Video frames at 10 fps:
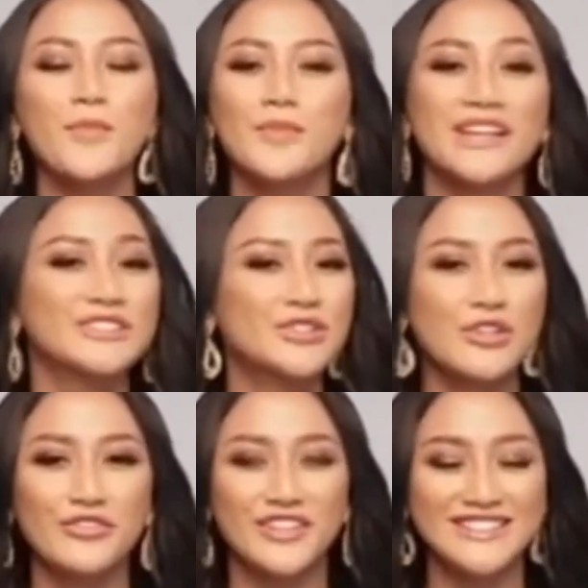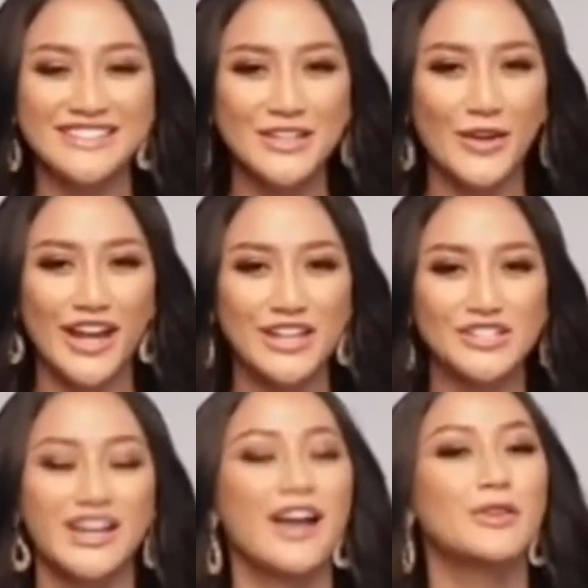Miss Universe
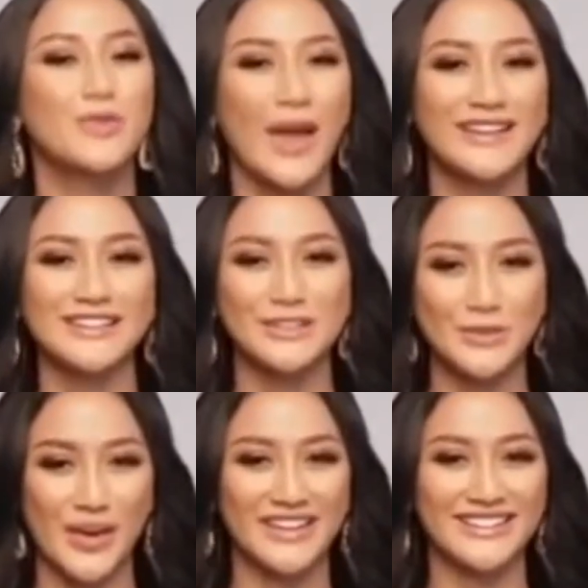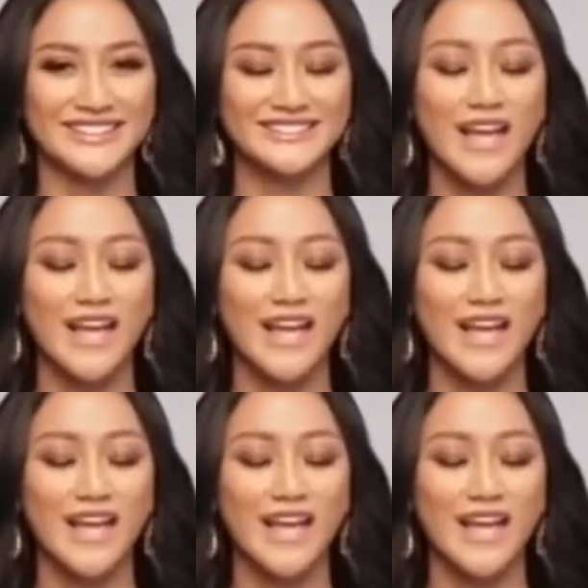Indonesia 2020.